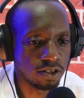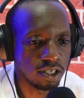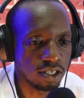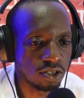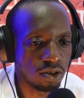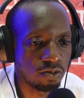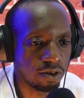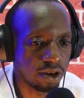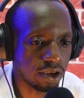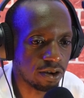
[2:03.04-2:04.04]
to f6 is not
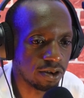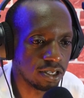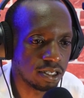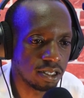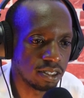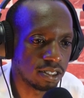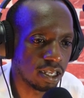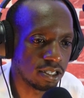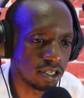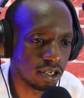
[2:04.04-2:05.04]
very accurate in
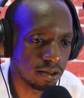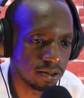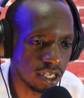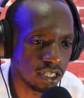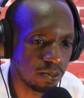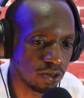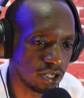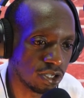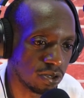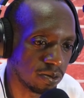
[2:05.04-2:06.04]
such a such a
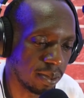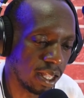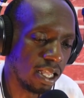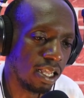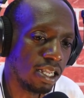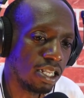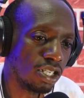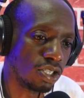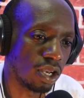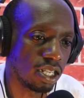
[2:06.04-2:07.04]
position.
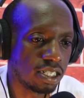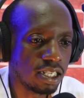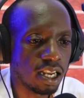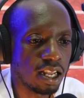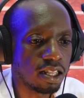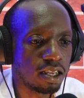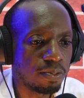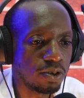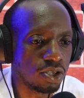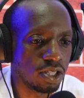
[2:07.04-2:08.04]
So let's see
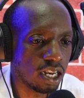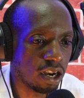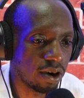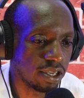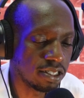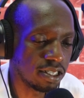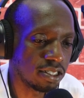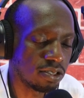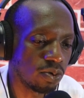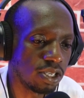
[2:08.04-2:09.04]
another position that
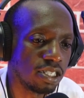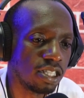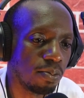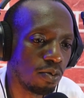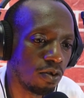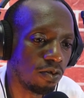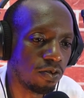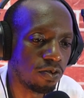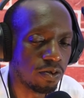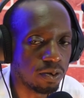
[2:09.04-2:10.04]
arises, which is the
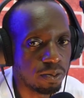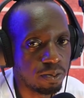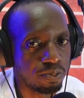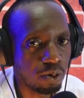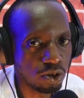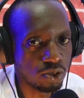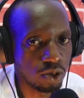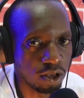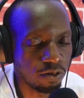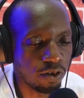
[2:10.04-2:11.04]
move pawn
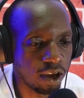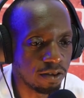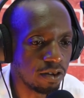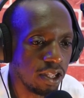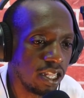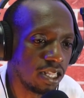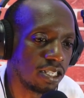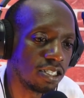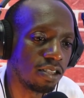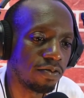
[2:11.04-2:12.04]
to e5.
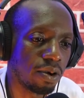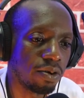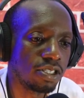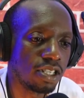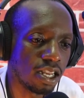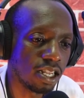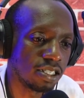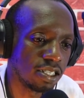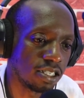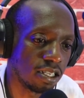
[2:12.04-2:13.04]
This is a very
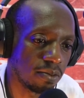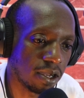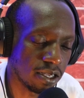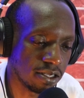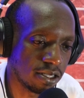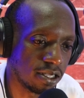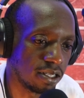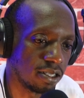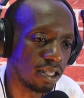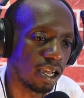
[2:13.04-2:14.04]
standard system against
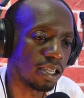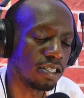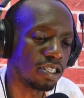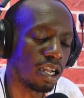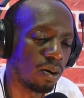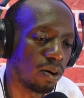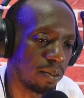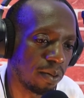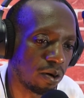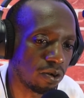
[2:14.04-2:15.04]
the against
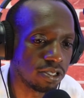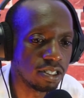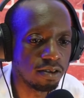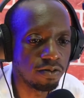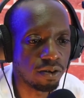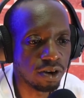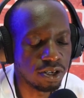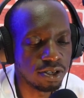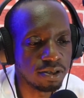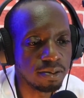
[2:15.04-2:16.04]
our Maróczy
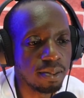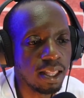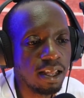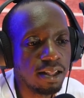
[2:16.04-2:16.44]
variation.